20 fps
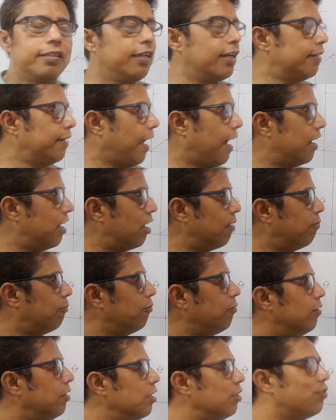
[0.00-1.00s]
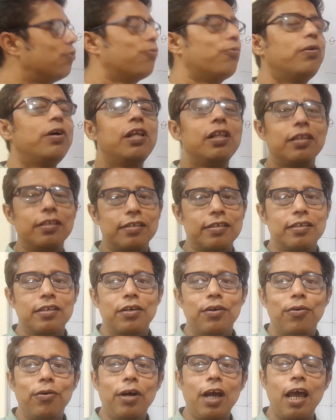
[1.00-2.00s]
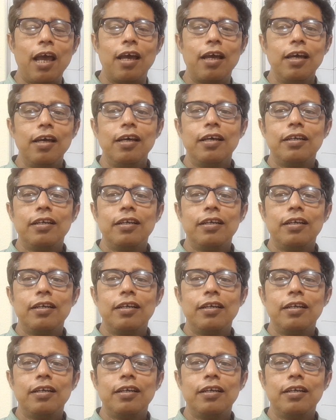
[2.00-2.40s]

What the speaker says: just adapt with these wheels, okay,